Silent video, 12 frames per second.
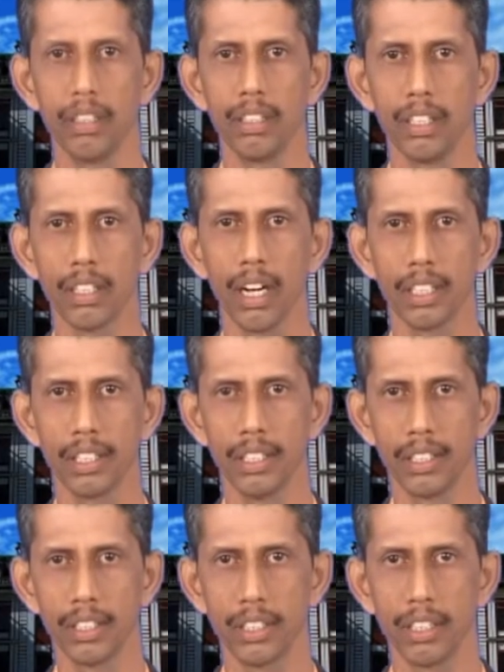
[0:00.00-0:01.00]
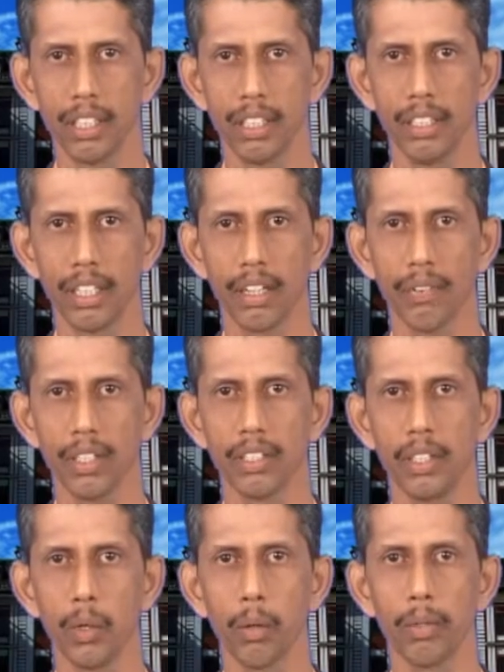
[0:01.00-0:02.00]
The causes that affect the
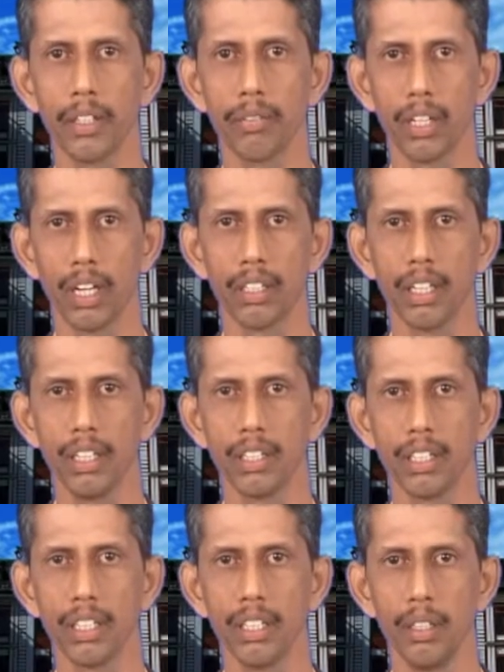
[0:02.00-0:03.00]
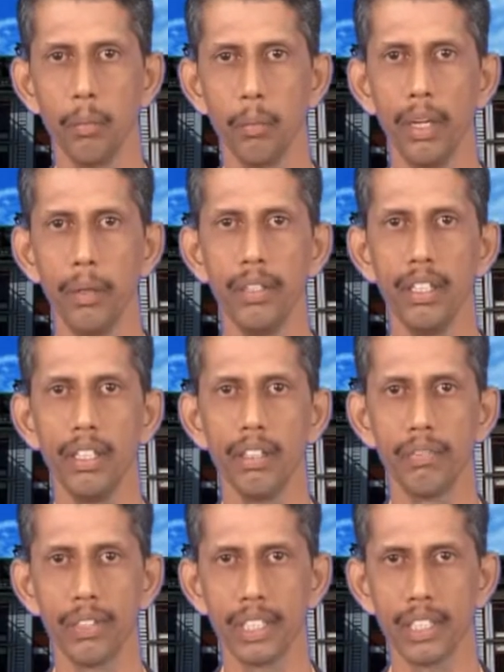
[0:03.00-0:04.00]
durability of concrete may be
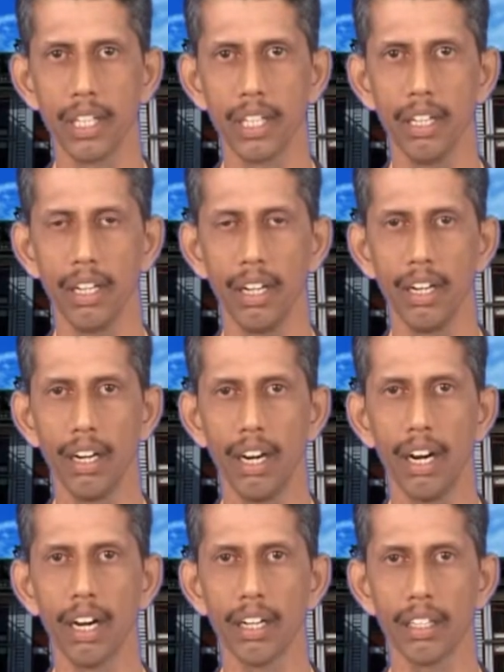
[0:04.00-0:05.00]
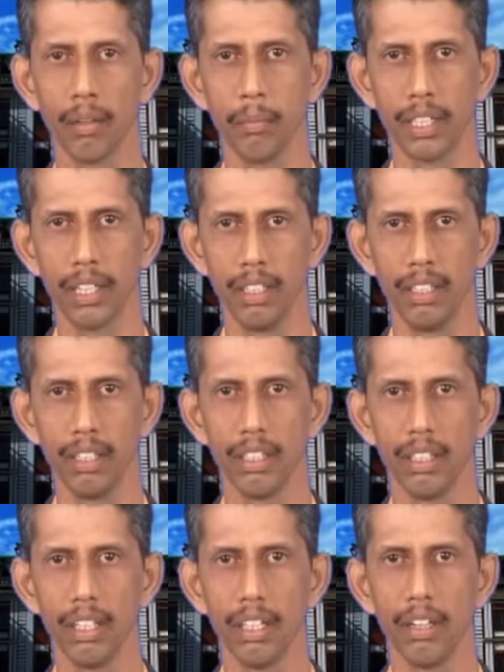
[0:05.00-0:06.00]
physical or chemical.
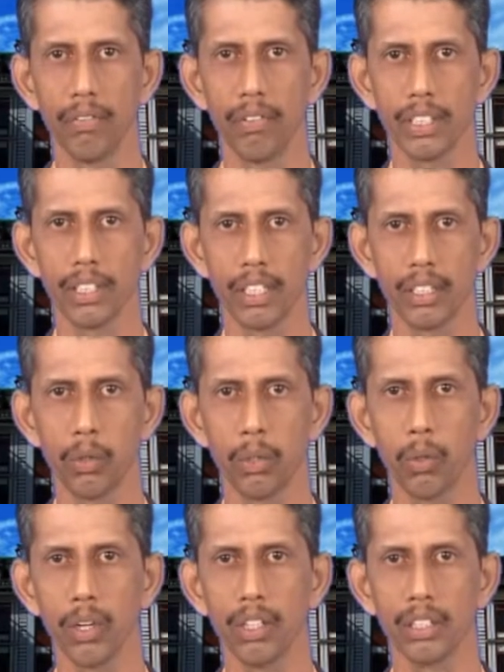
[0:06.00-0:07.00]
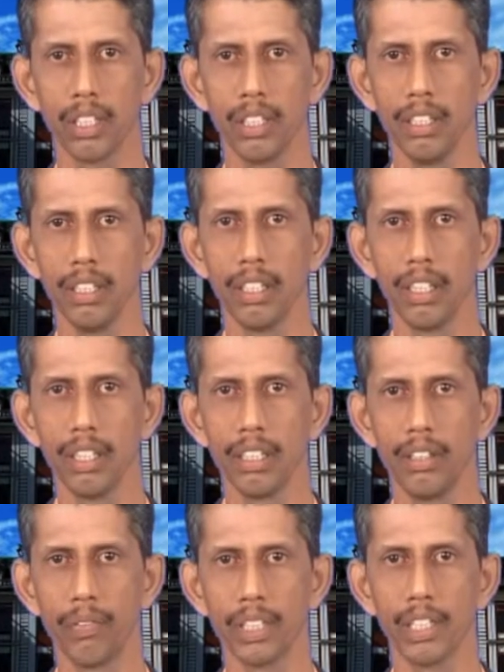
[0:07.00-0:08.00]
First, let us going to see the
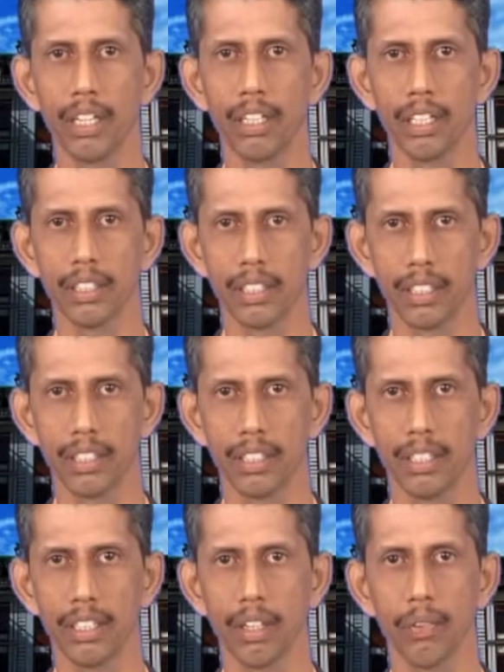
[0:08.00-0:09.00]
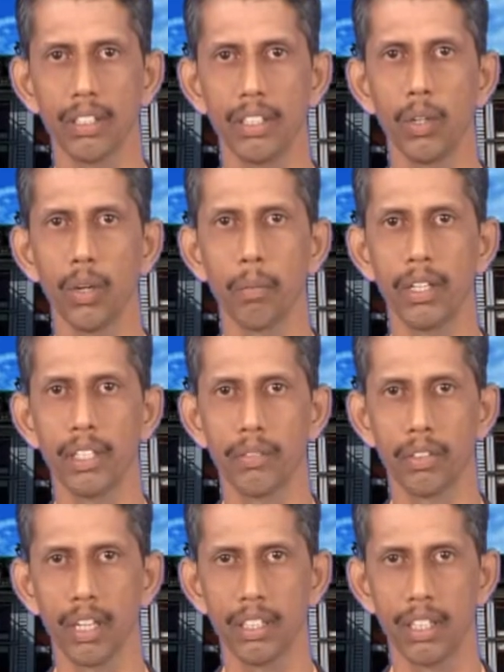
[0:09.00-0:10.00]
physical causes that affect the durability of
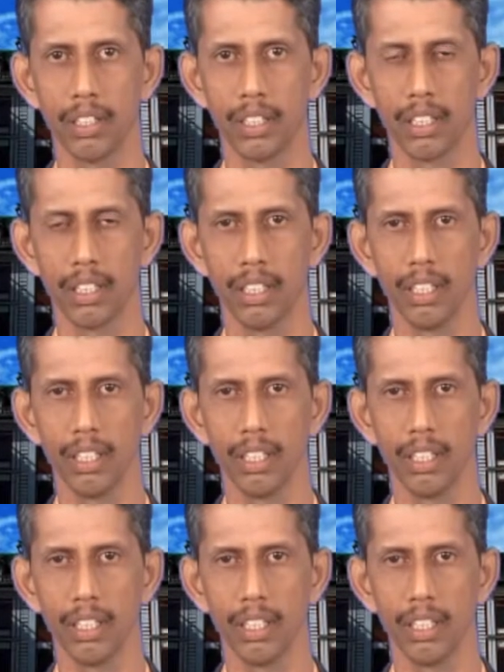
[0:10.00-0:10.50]
concrete.